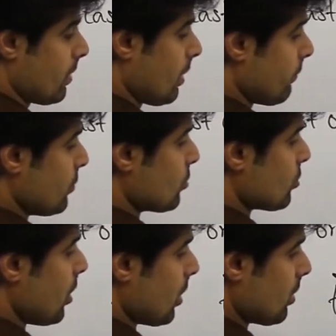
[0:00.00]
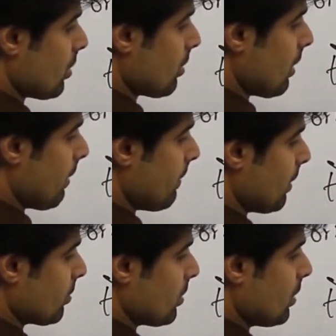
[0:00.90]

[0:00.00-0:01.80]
If you talk about